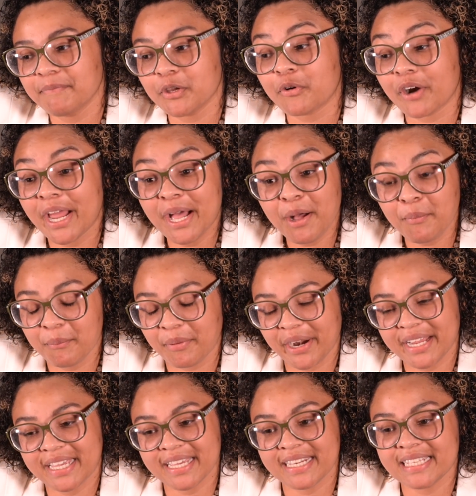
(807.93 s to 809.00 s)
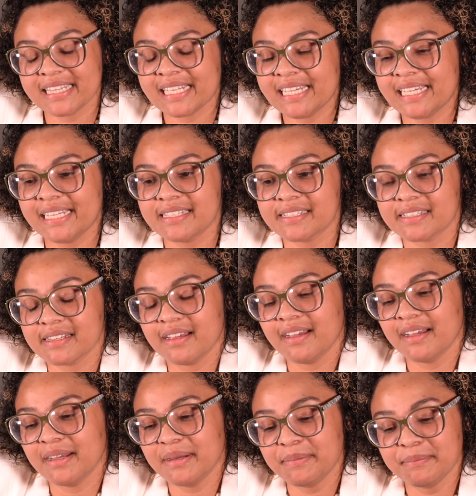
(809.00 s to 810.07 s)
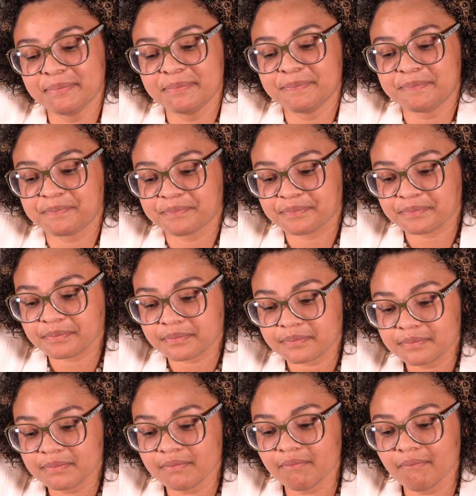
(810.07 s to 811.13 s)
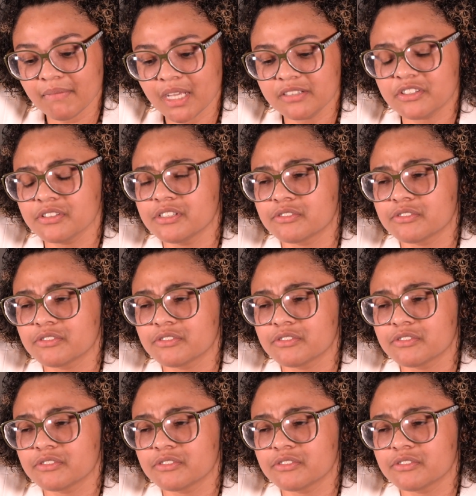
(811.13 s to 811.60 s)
or help break it at least, so